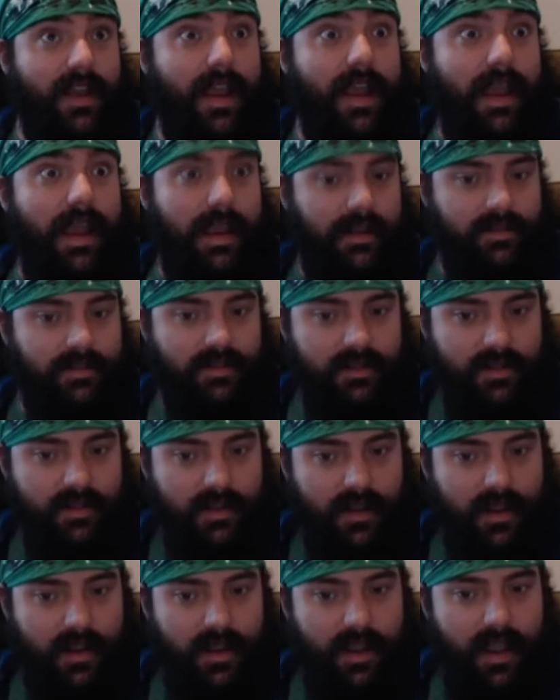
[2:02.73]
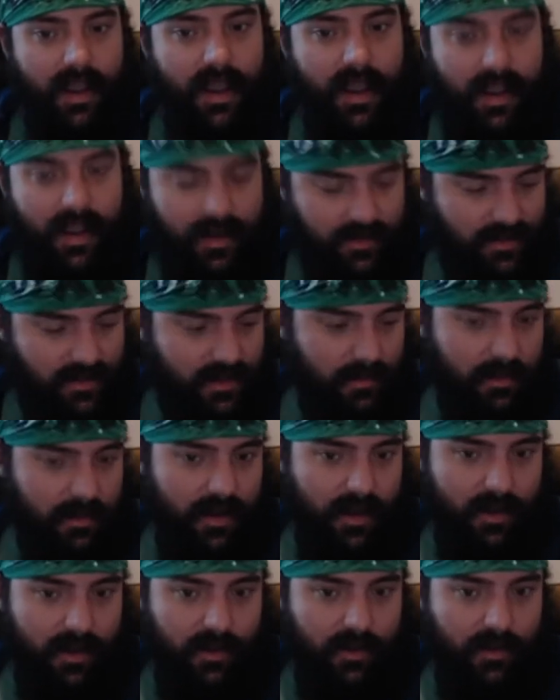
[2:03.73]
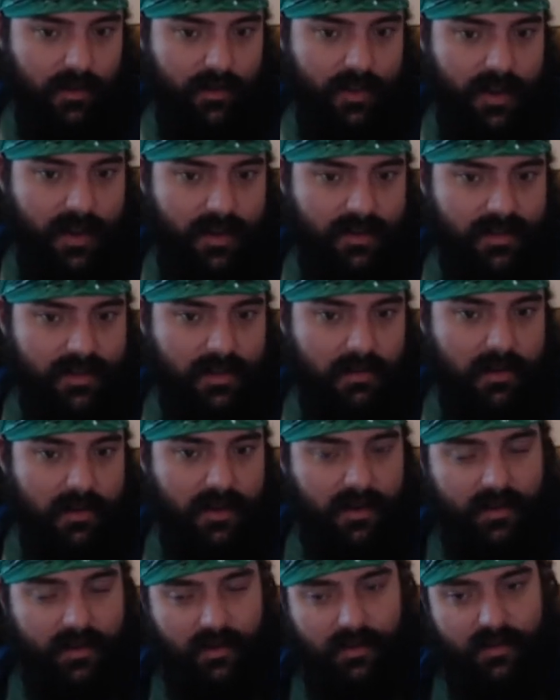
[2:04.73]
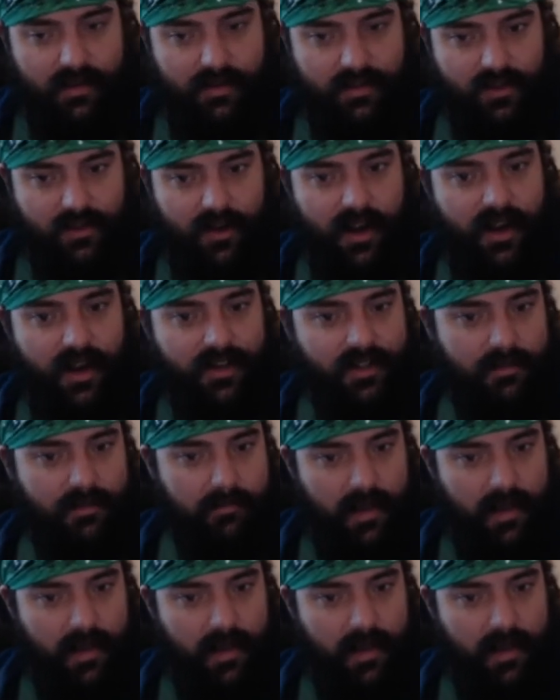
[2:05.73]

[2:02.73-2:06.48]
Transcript: hates. Hates to be held, hates to be scratched and